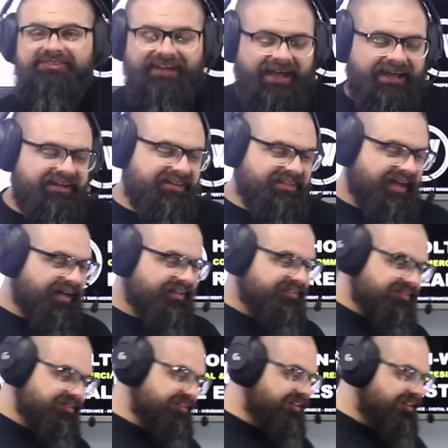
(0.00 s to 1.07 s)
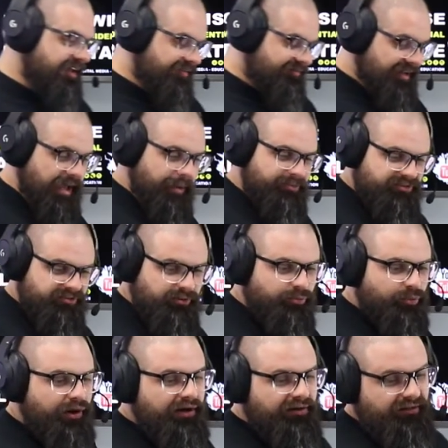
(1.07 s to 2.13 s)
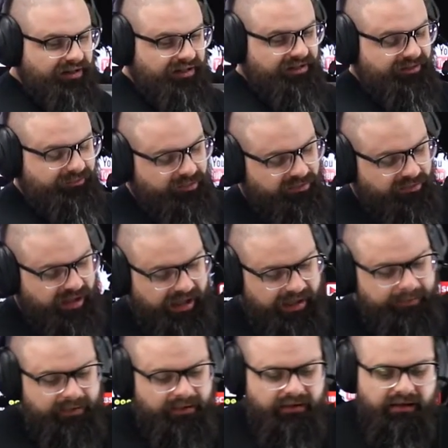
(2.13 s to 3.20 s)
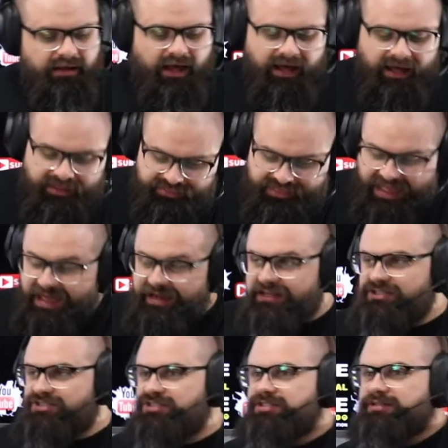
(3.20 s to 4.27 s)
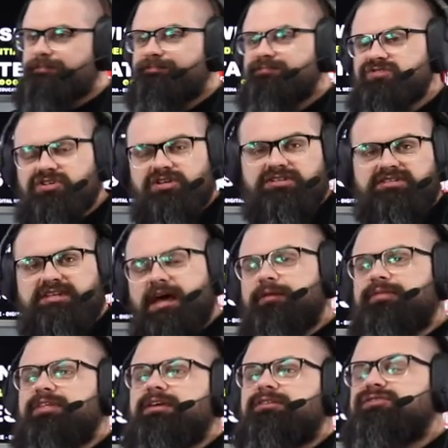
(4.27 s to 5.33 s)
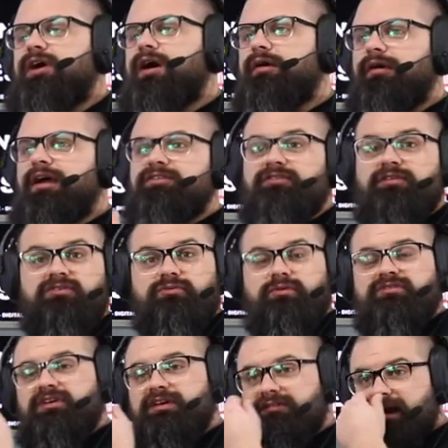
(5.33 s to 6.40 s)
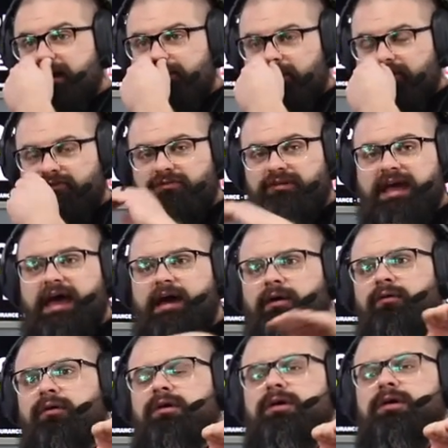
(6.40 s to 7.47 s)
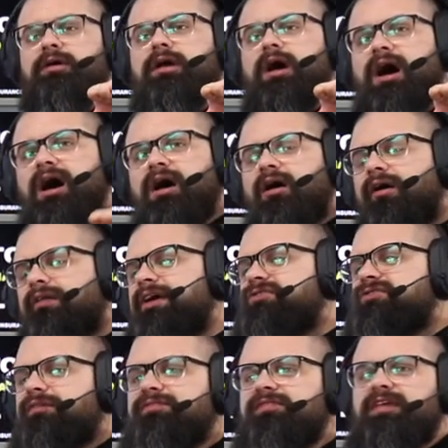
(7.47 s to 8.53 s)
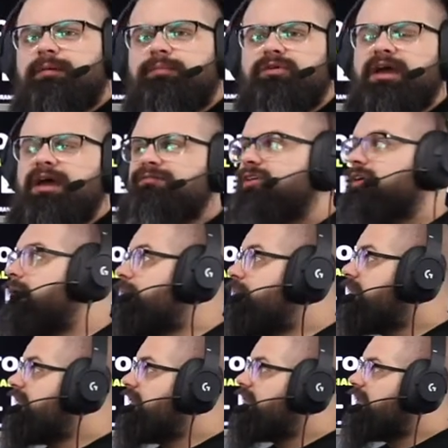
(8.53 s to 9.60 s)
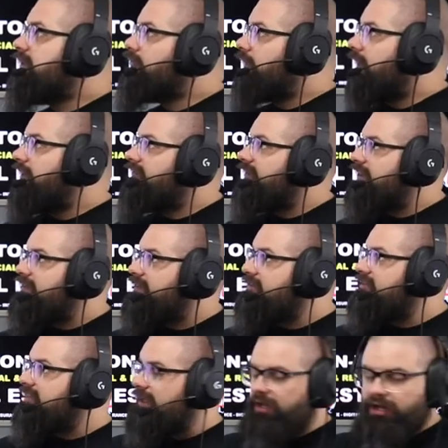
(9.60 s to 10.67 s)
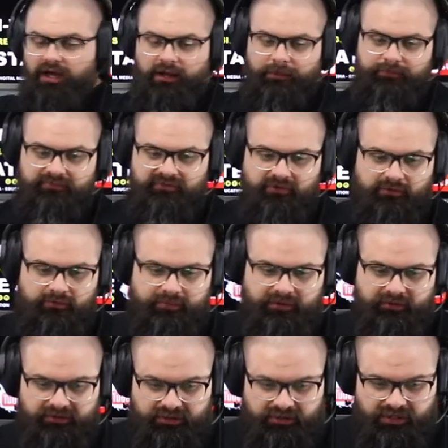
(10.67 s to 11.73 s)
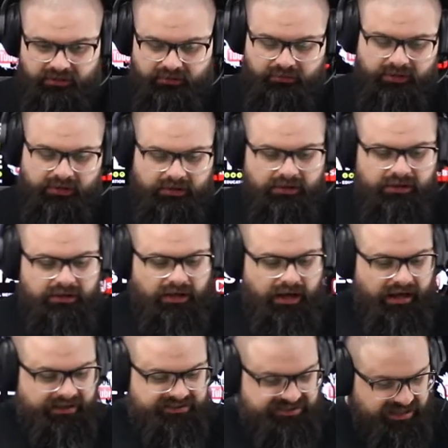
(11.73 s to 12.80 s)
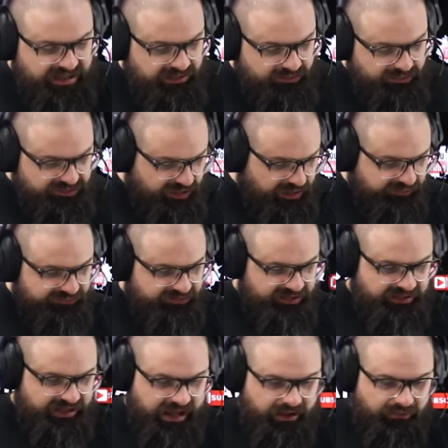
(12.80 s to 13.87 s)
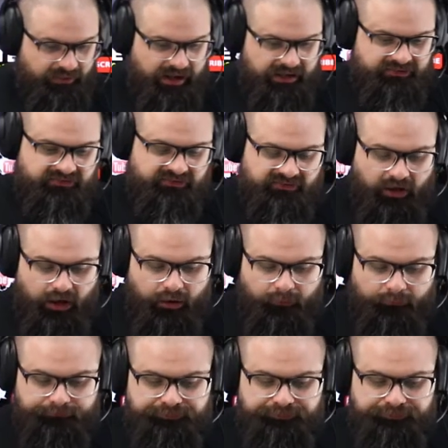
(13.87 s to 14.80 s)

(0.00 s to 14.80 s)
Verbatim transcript: 90,000 still have knob and tube wiring in them, okay? Uh, that is just how things are, right? So this one's condemned, though. So now uh, all that's off the table. You have to completely renovate this thing up to building code uh, standards of today, right? So